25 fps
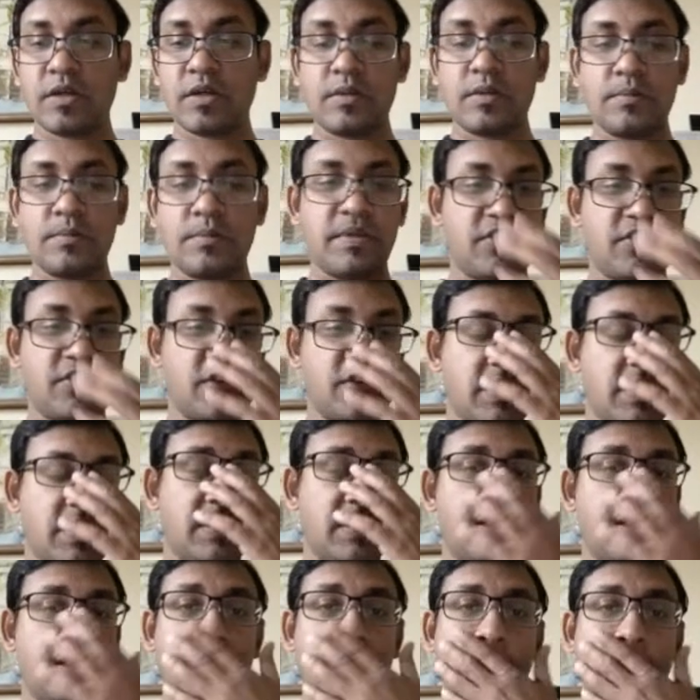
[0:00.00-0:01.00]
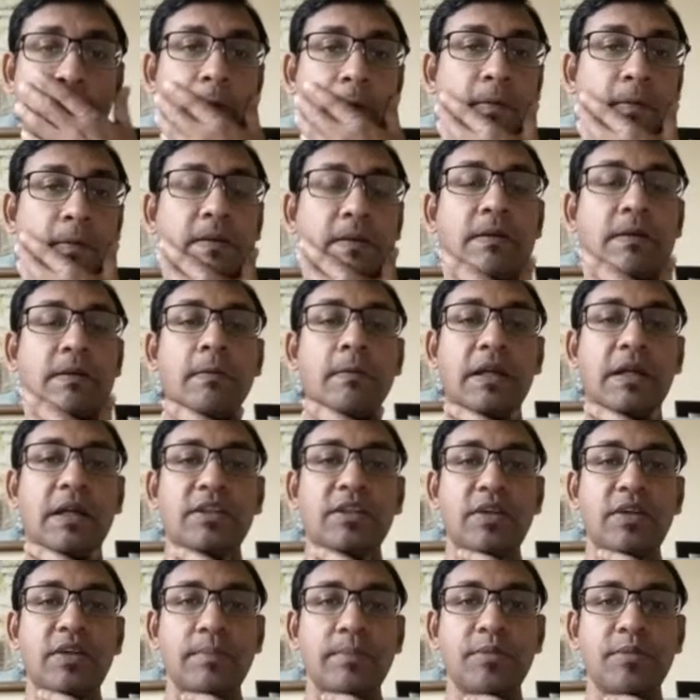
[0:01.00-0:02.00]
basically what you
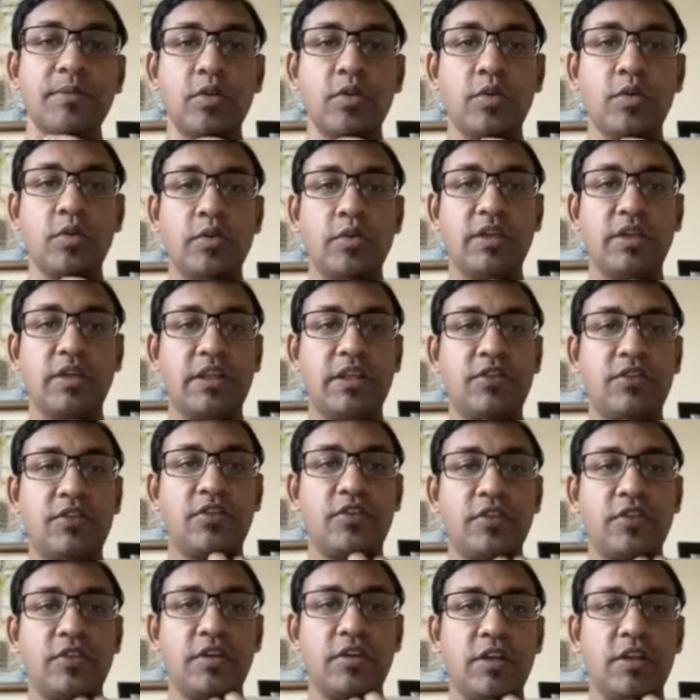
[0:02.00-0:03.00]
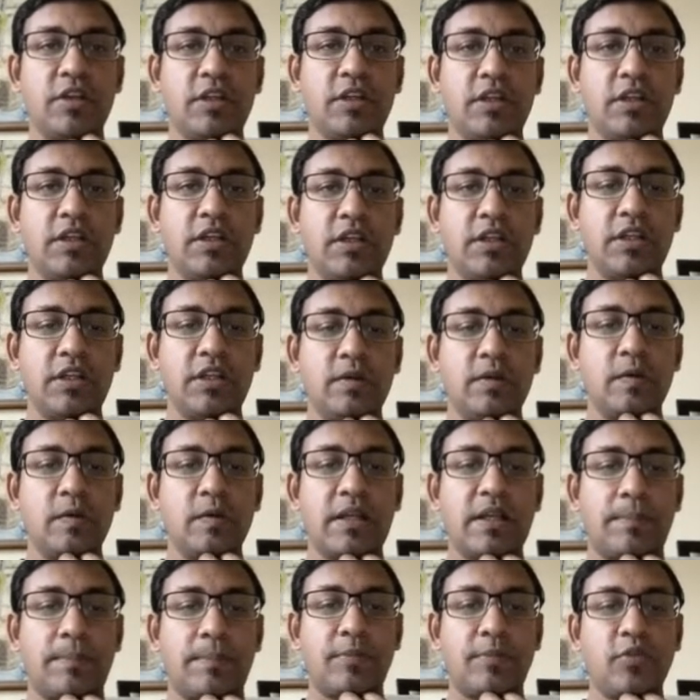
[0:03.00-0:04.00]
have to do is you will
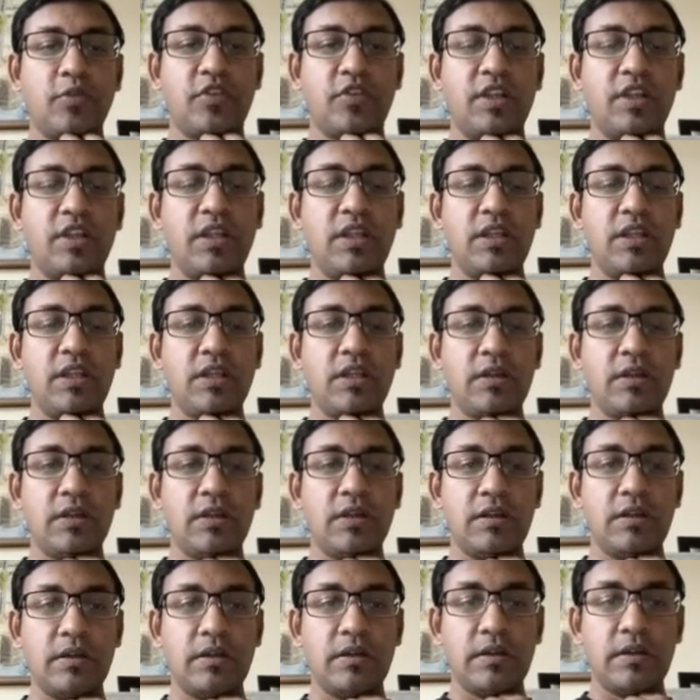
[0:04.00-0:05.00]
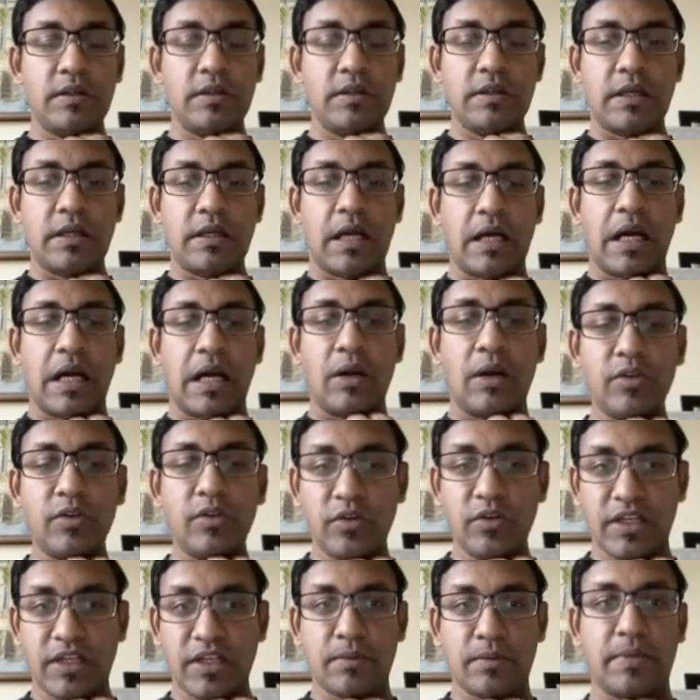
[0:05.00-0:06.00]
have to see how you
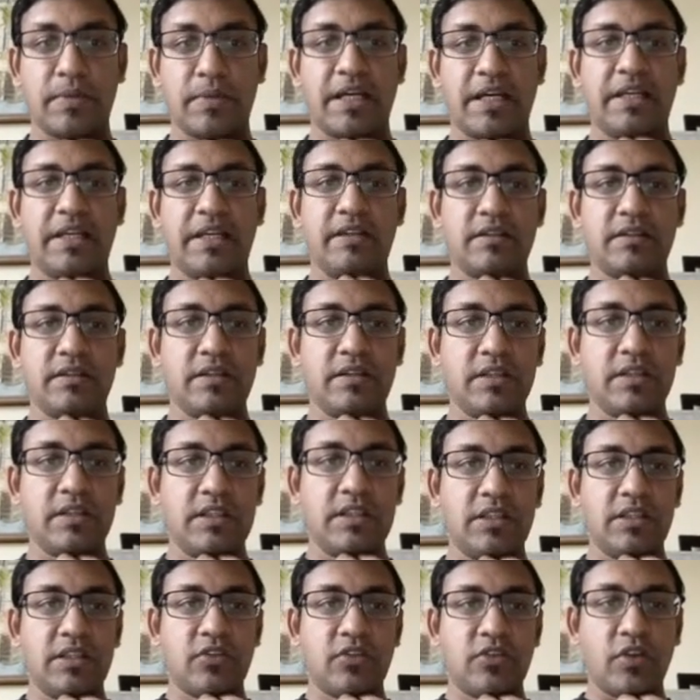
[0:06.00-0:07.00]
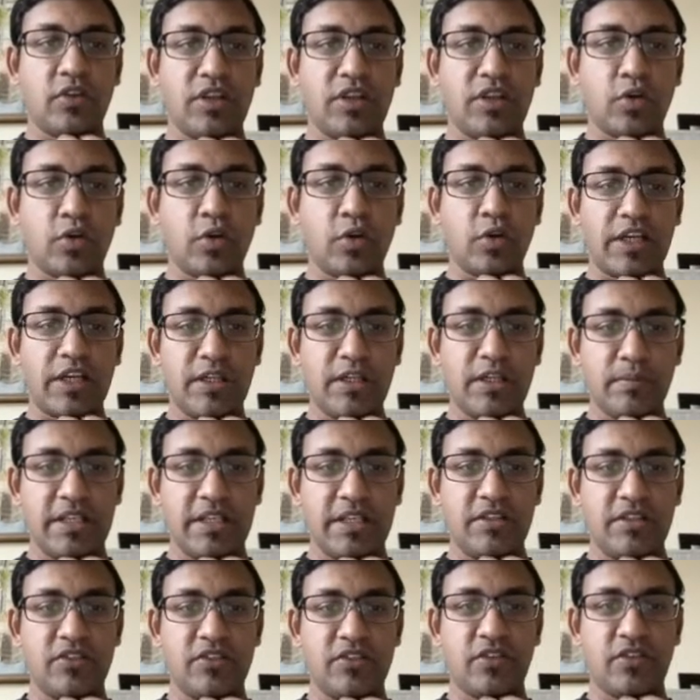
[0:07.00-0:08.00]
can buy it. So in
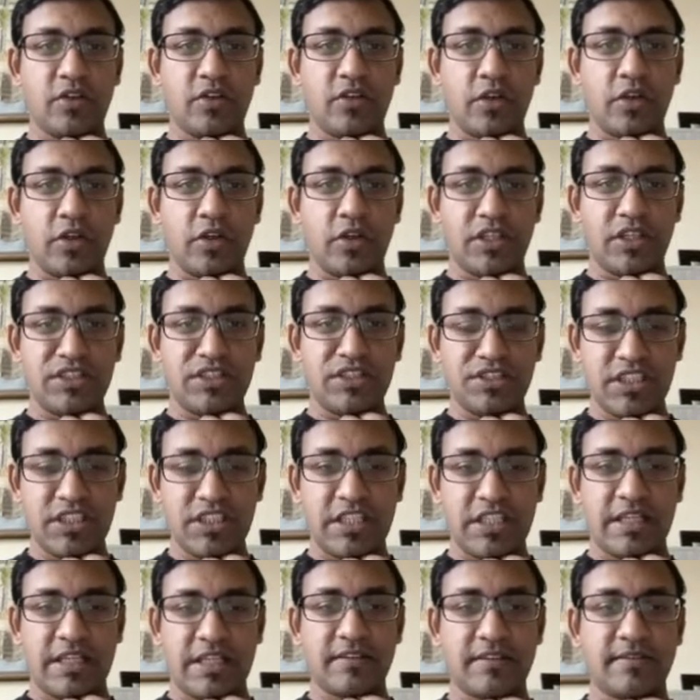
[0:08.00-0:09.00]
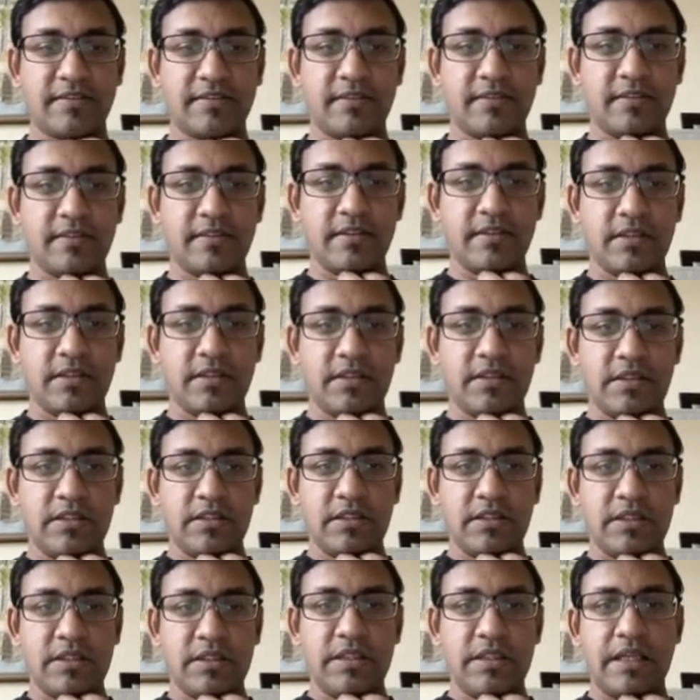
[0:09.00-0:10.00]
Coinbase or in GDEX,
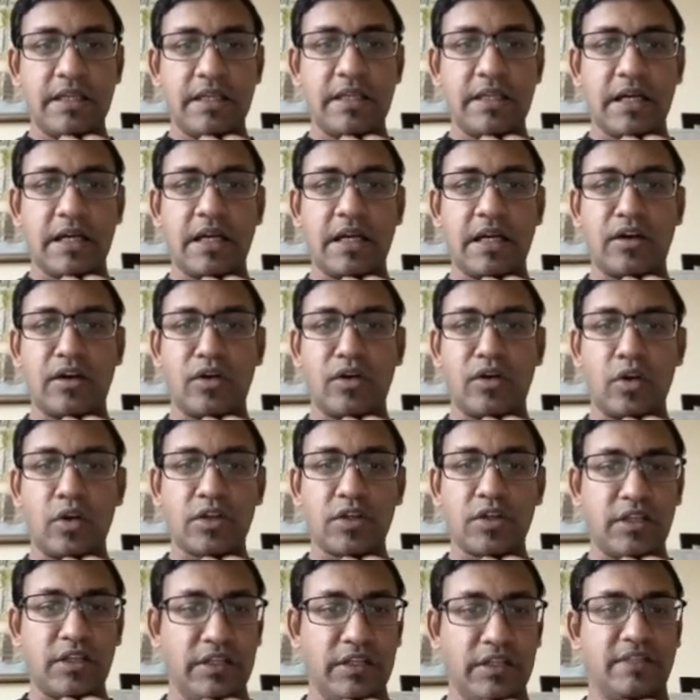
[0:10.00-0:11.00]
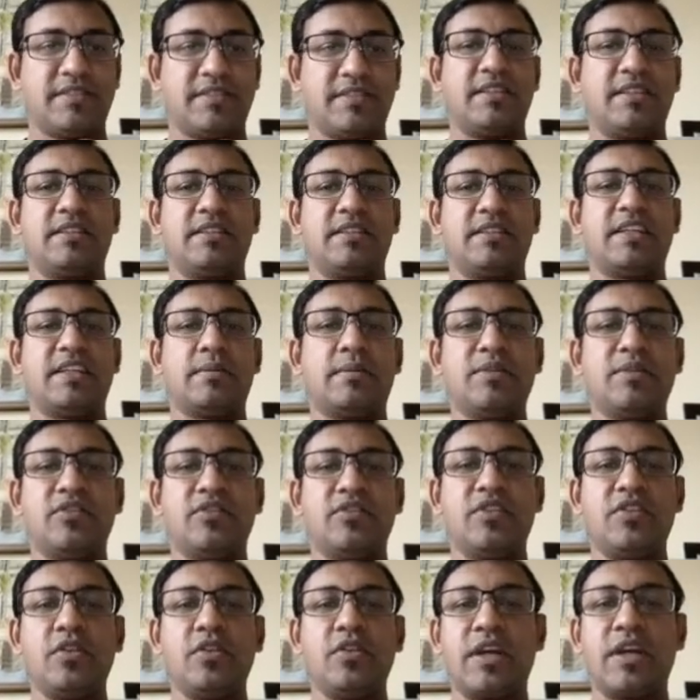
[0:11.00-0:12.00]
they are not listed. That means
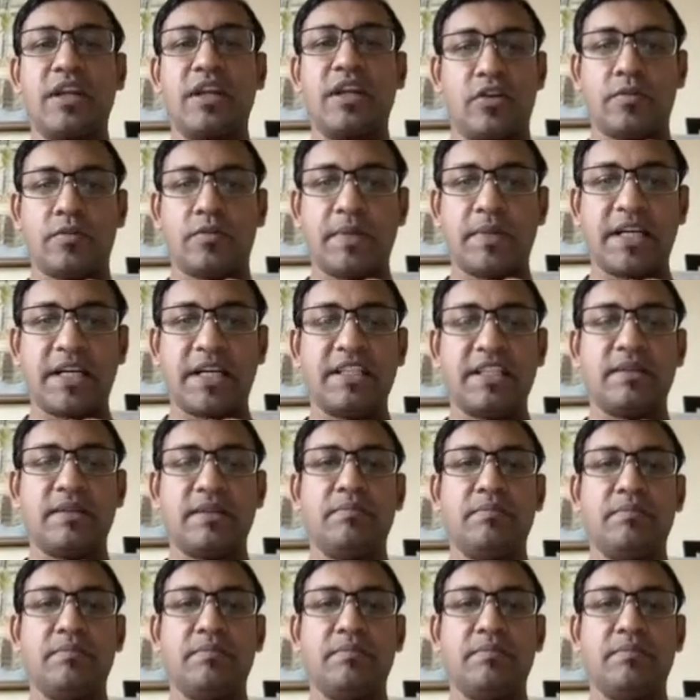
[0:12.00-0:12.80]
you cannot buy them,